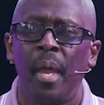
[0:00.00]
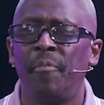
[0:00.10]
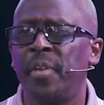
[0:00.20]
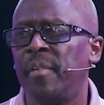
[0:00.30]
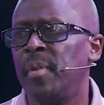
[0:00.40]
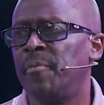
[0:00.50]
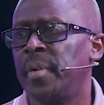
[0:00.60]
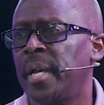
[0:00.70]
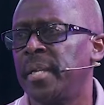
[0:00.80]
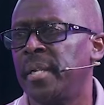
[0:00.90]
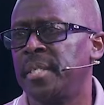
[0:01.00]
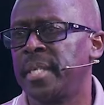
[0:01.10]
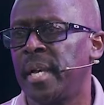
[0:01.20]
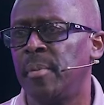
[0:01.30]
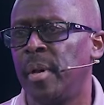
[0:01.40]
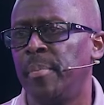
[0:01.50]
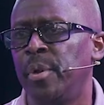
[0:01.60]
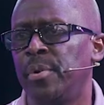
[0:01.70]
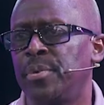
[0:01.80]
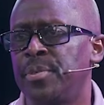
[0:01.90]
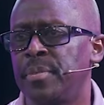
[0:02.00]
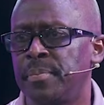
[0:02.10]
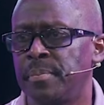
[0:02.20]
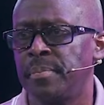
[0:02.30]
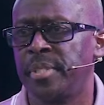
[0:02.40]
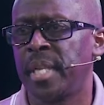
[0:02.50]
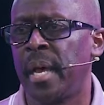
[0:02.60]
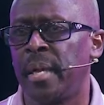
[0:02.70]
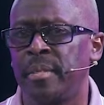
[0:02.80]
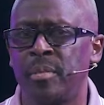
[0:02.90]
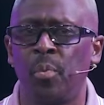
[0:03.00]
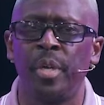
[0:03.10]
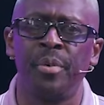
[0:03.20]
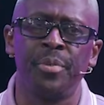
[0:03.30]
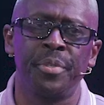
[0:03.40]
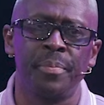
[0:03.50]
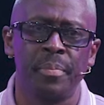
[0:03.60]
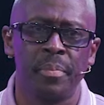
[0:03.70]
And forgive me for not getting excited about miracles, signs, and wonders.